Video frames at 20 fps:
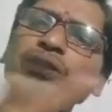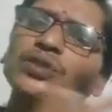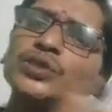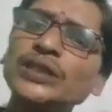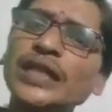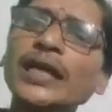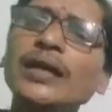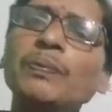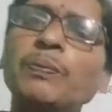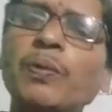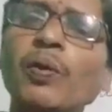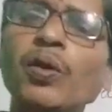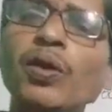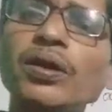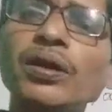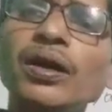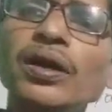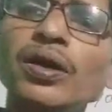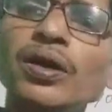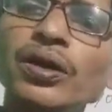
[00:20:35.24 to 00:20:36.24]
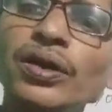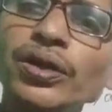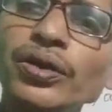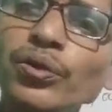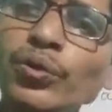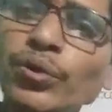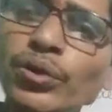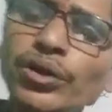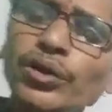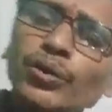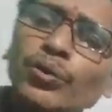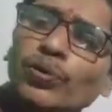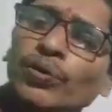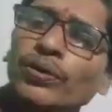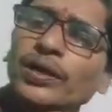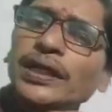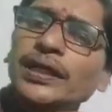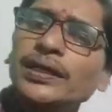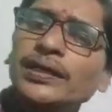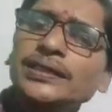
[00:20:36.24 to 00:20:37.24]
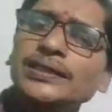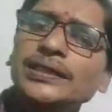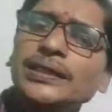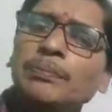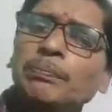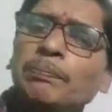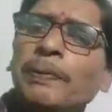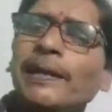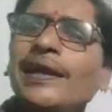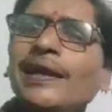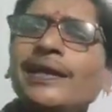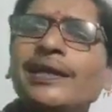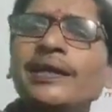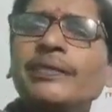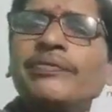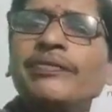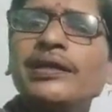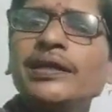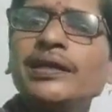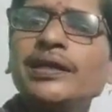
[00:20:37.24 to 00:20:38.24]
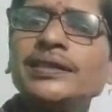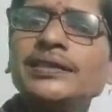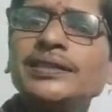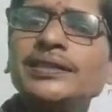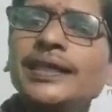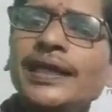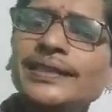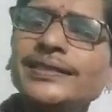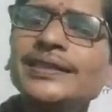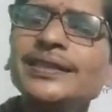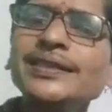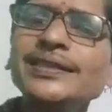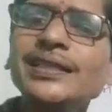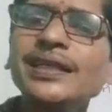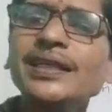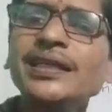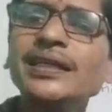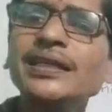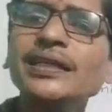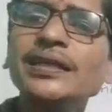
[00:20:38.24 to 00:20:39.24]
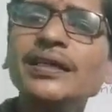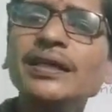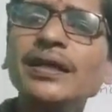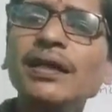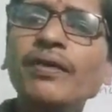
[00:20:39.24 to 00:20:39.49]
Therefore, it is imperative, it is necessary